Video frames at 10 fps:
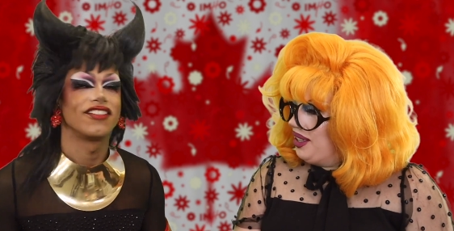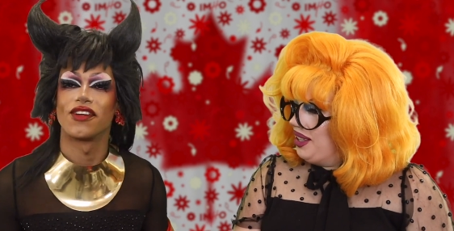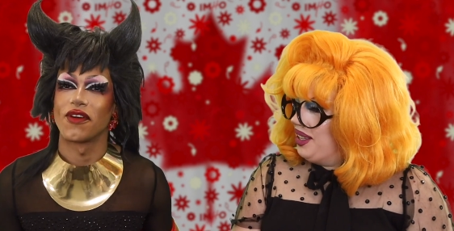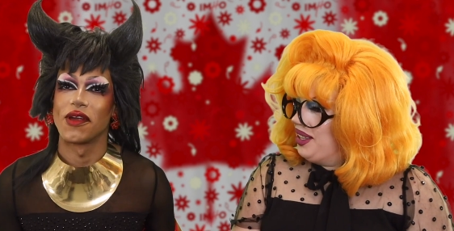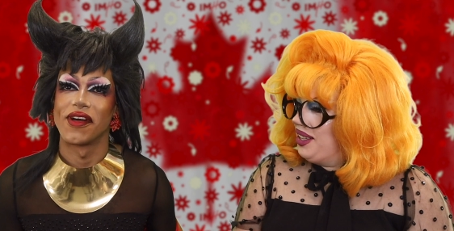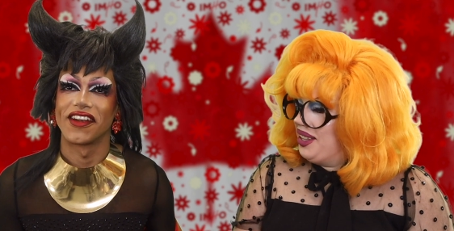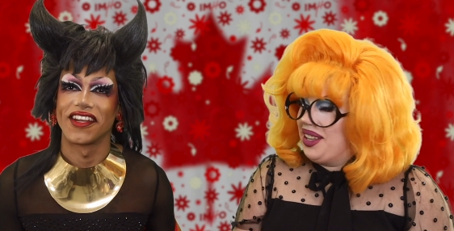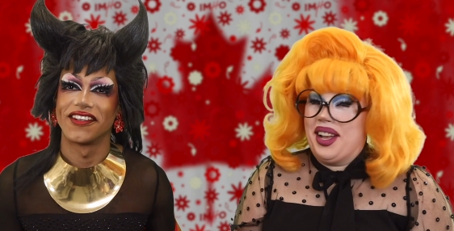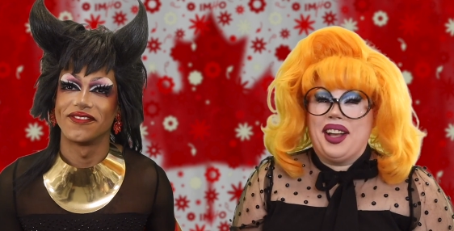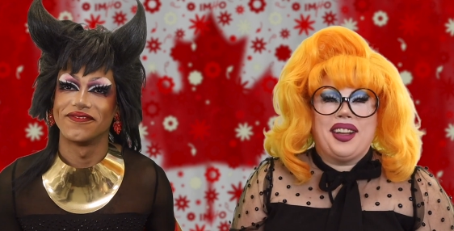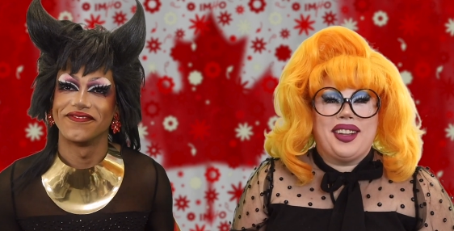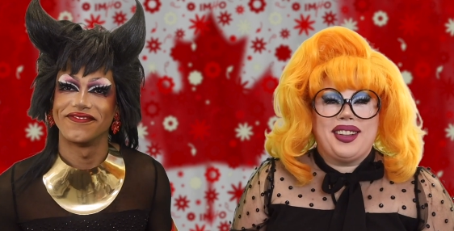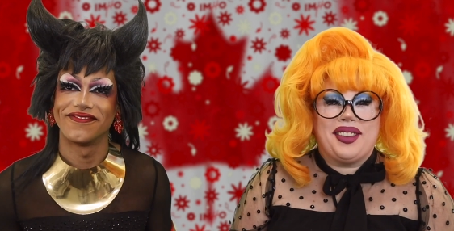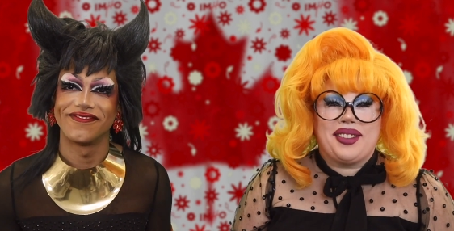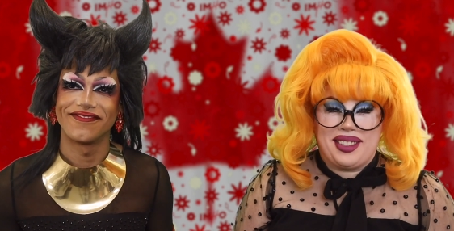Speaker 1: Don't worry about it.
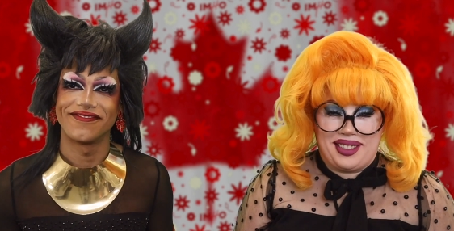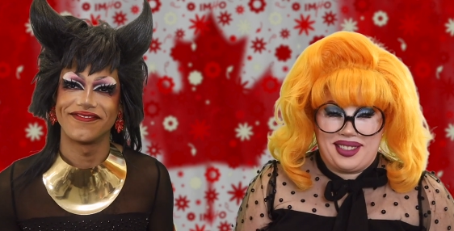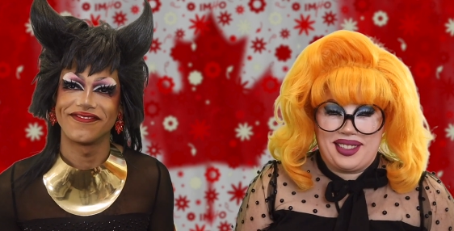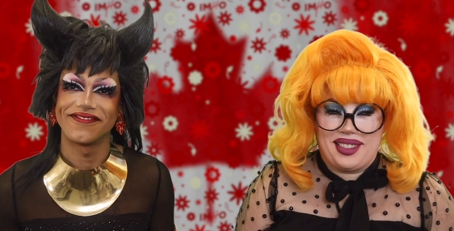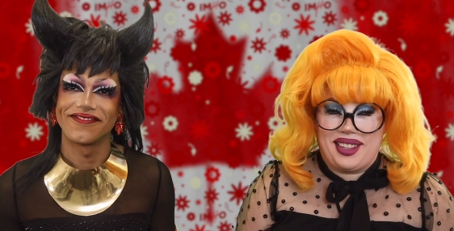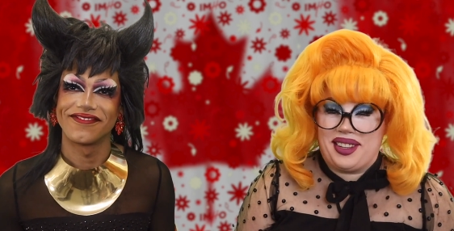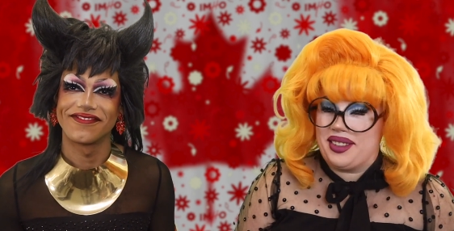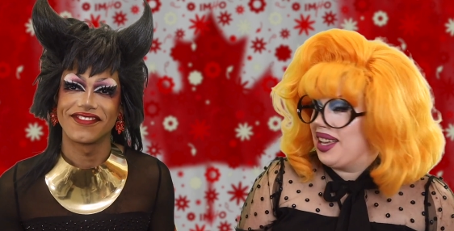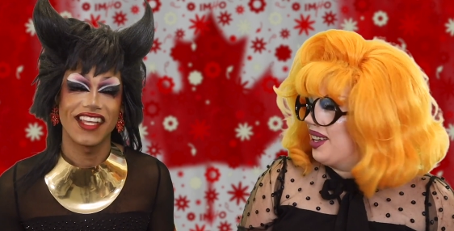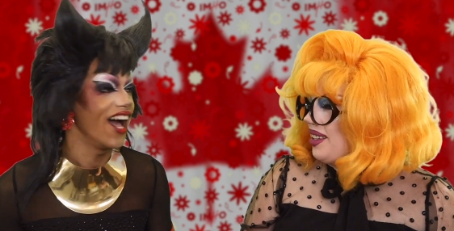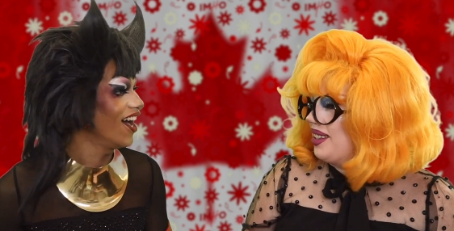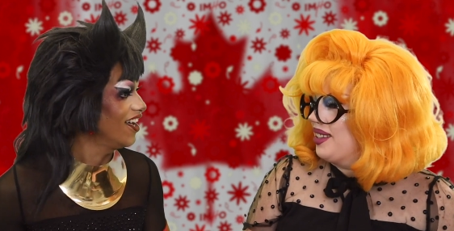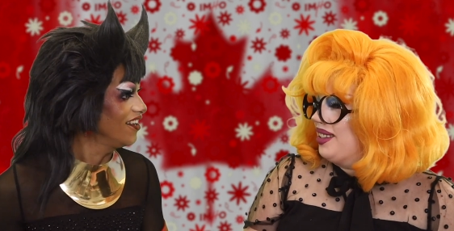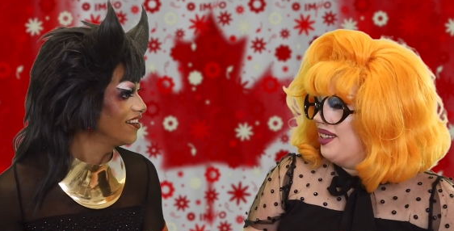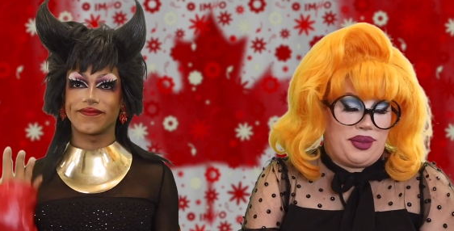Uh,
Speaker 2: okay.
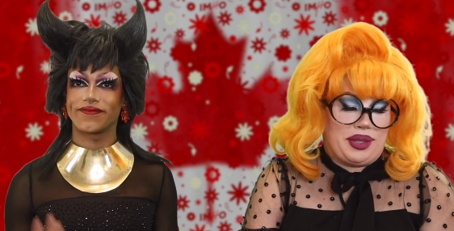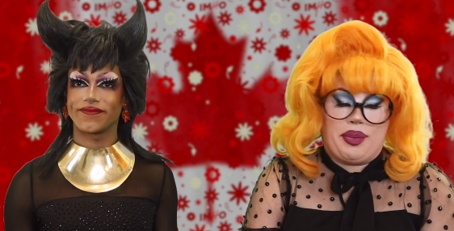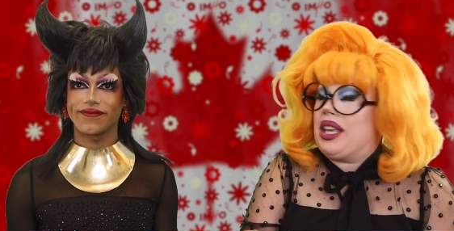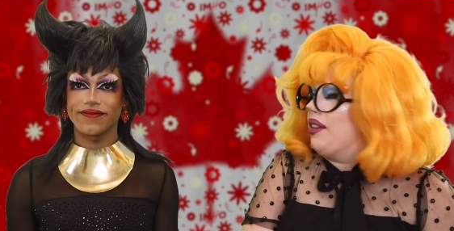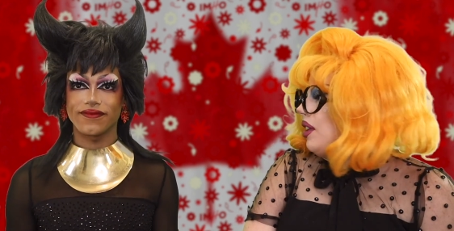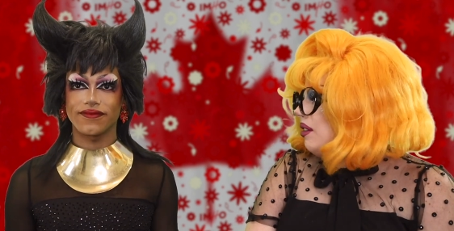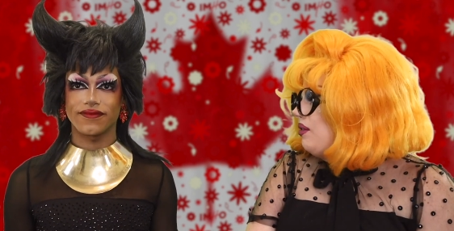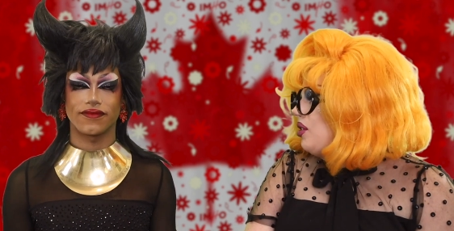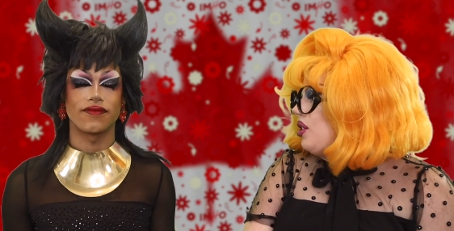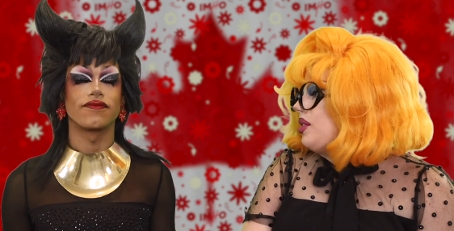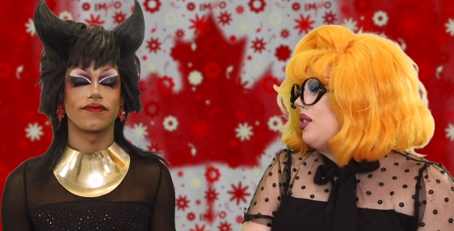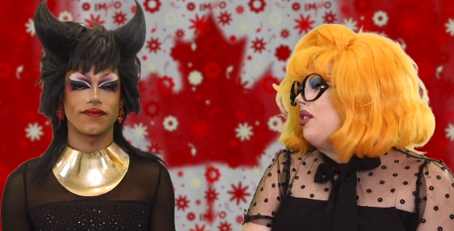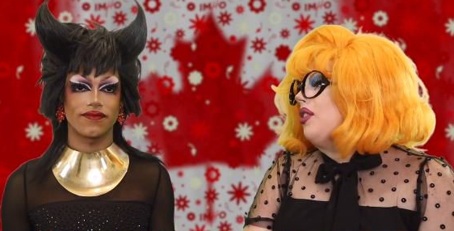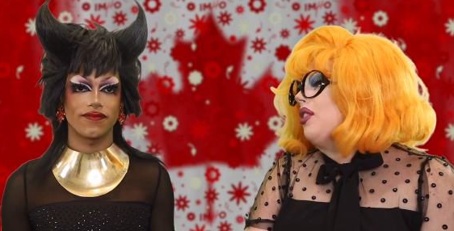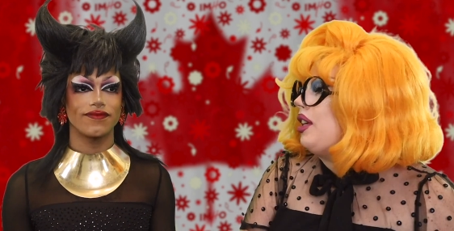Huh? Speaking of Eve, she's a
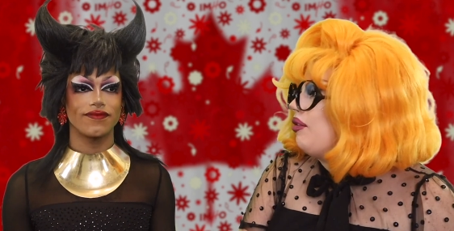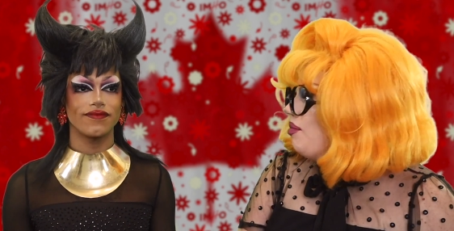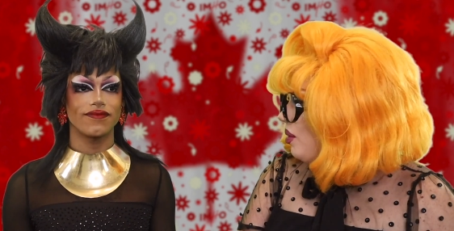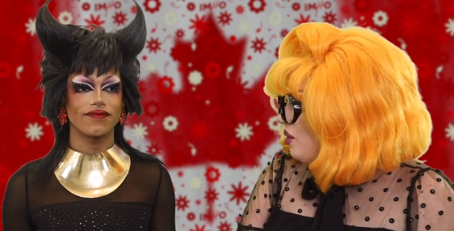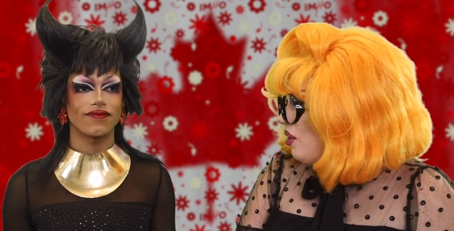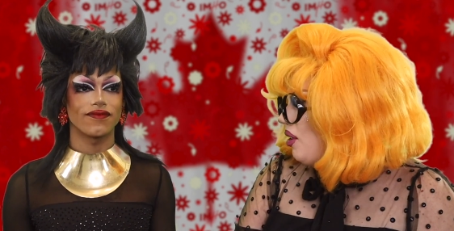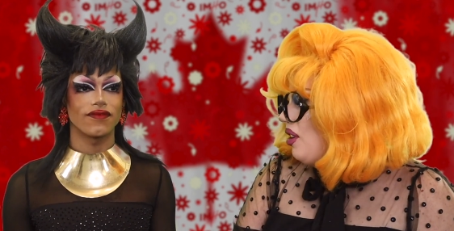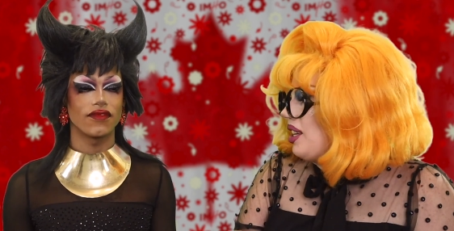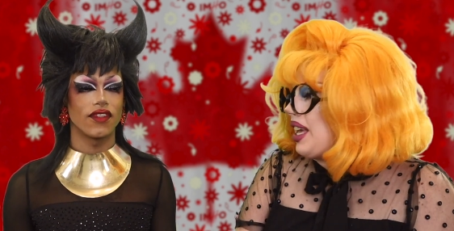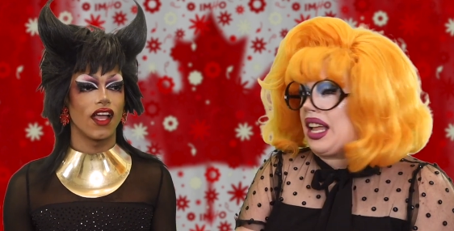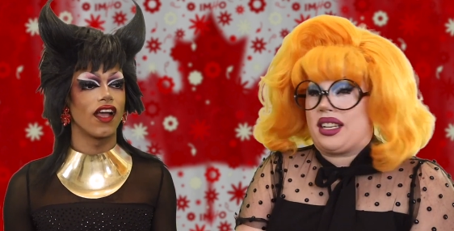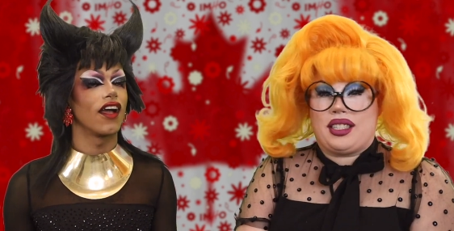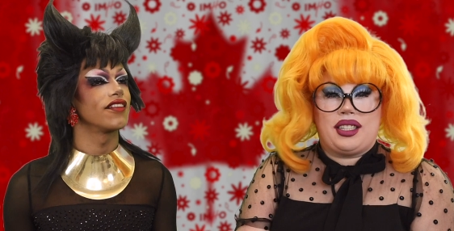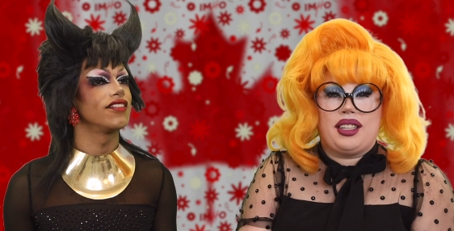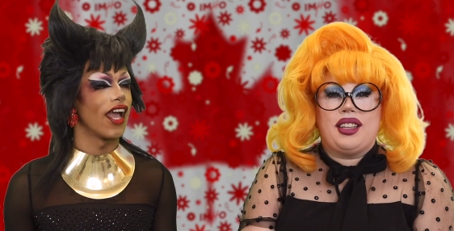little Eve emotional
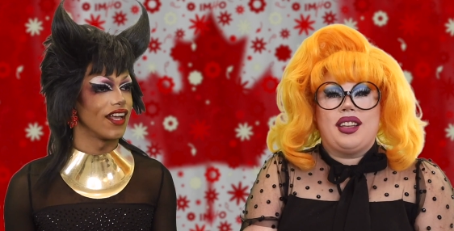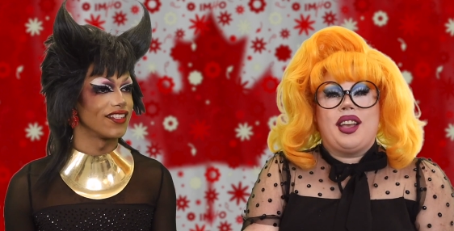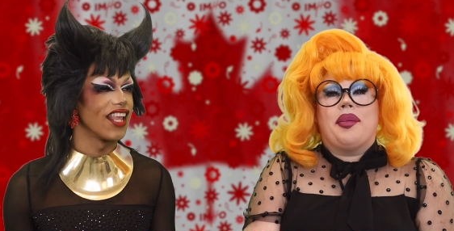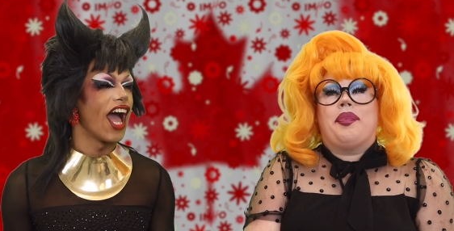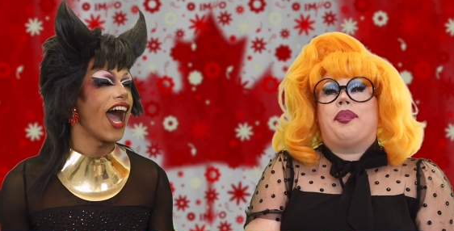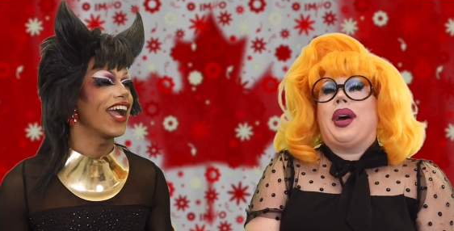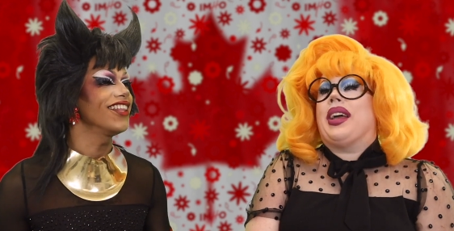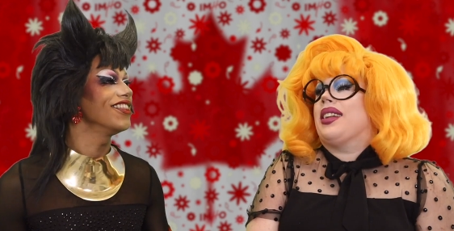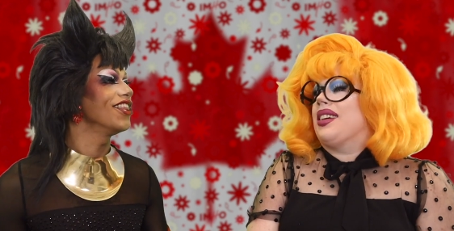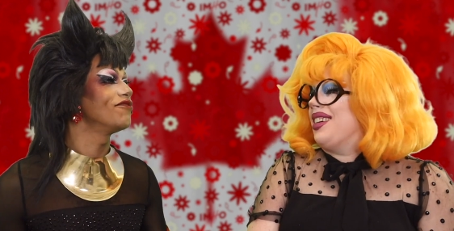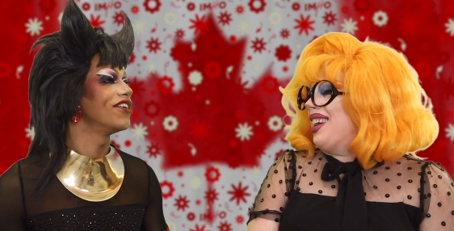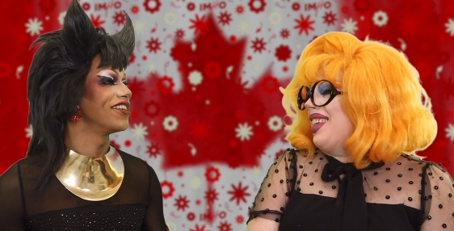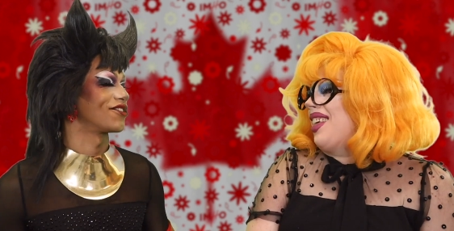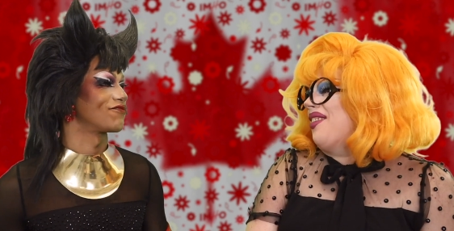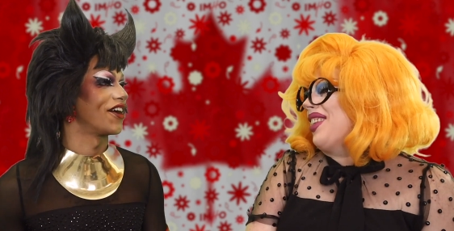again.
Speaker 1: Yes. But I love that
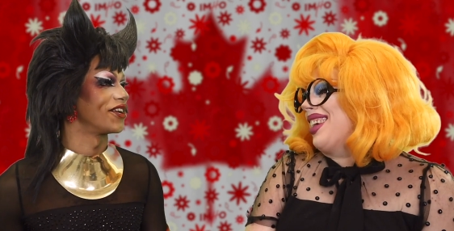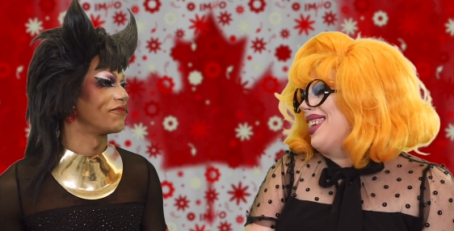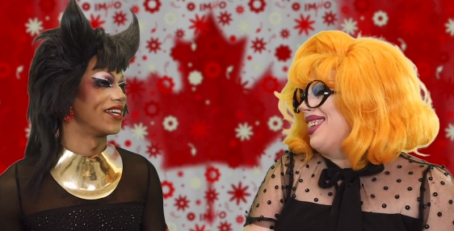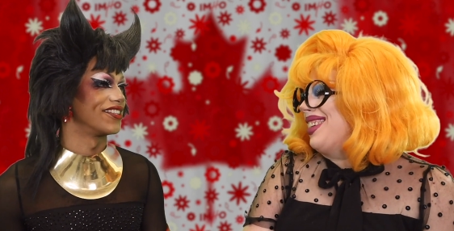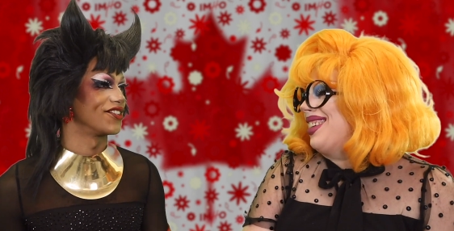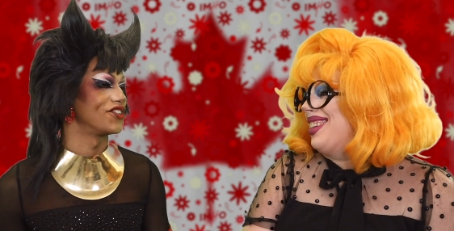I it's love a running it. bit that